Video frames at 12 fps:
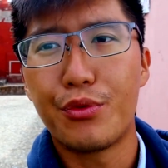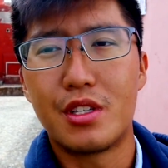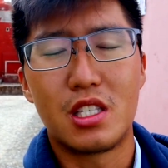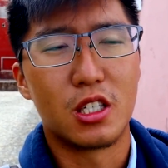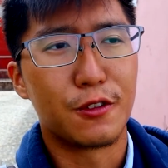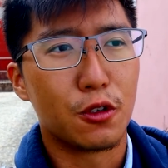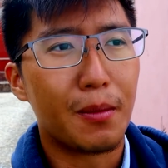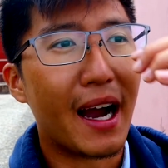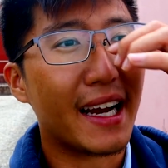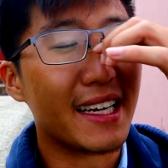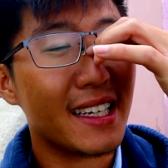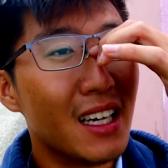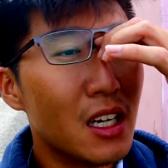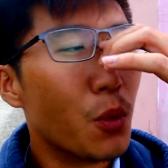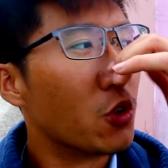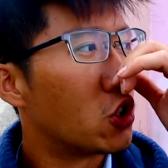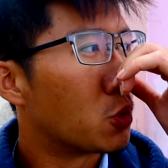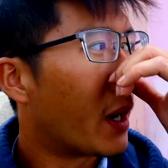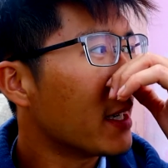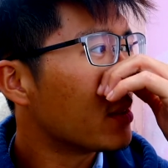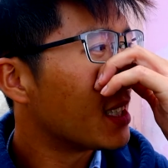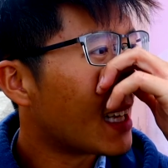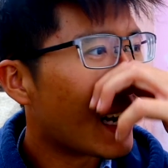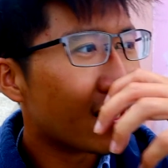silver mining, which is why you
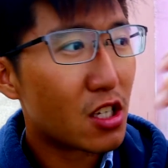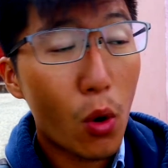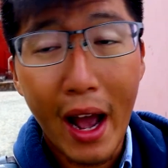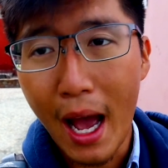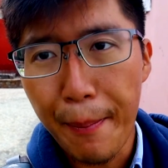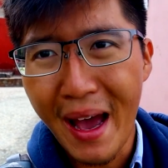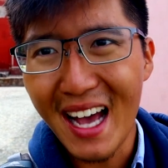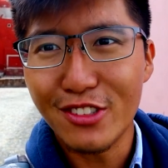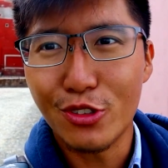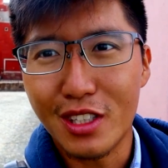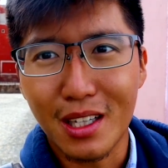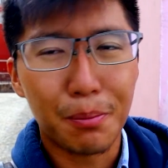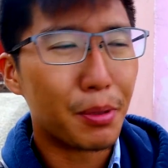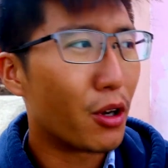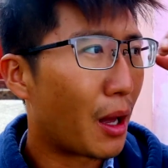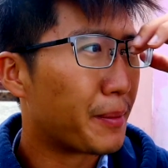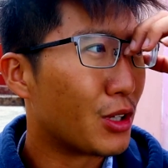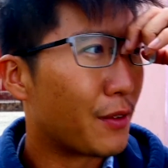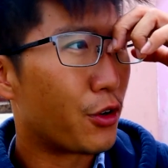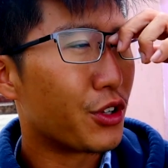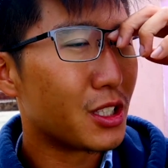see that it's so haphazardly built. I mean, you have all these